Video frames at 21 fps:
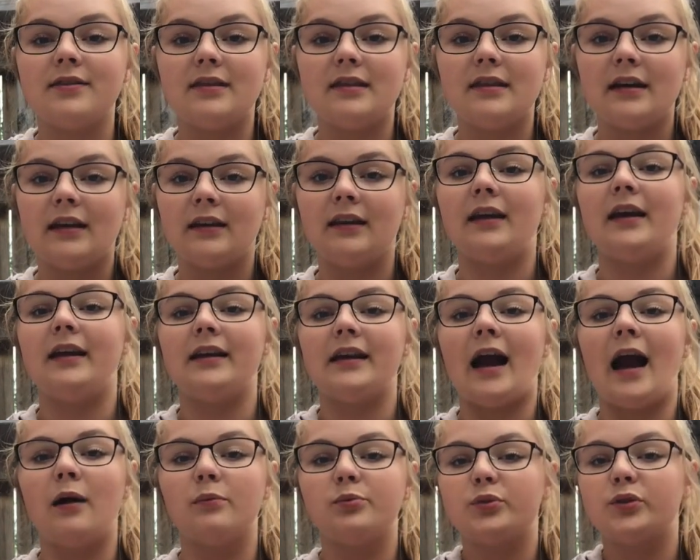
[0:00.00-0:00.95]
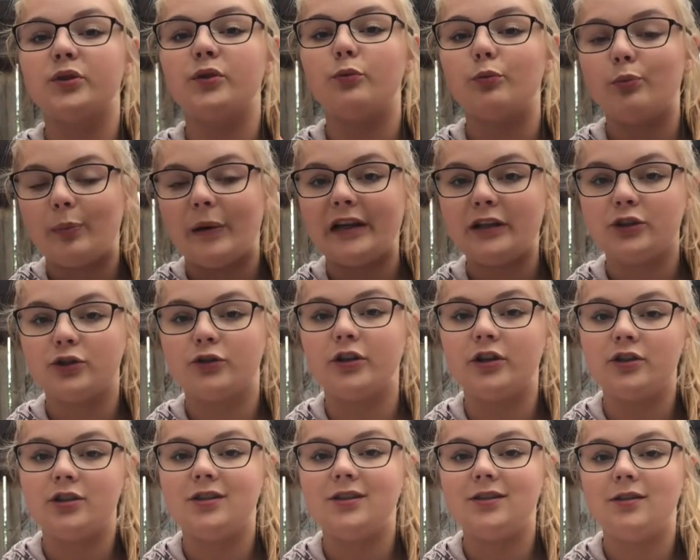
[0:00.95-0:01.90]
the absolute best
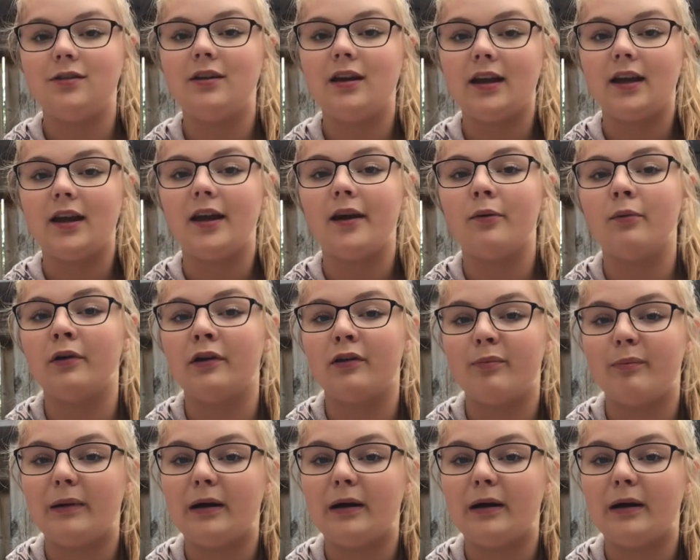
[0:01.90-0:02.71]
scrunchies you can get with